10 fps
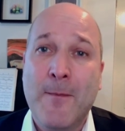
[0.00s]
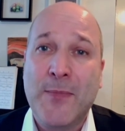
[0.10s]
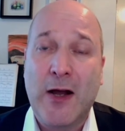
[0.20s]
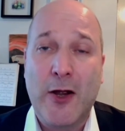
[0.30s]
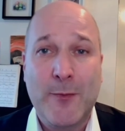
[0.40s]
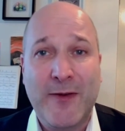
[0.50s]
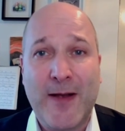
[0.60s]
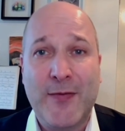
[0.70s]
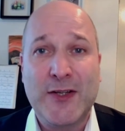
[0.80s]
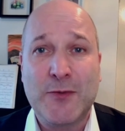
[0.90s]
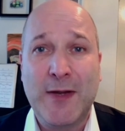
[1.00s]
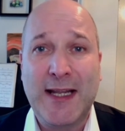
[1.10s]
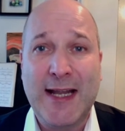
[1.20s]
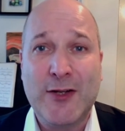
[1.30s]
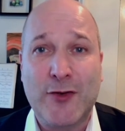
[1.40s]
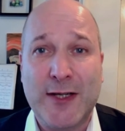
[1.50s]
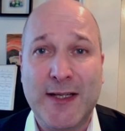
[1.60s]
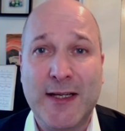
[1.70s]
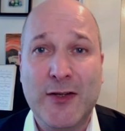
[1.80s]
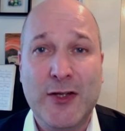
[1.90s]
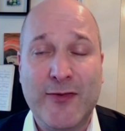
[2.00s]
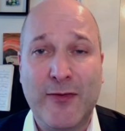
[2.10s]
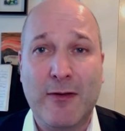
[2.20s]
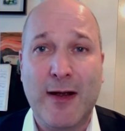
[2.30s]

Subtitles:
I hope you found this week interesting and useful.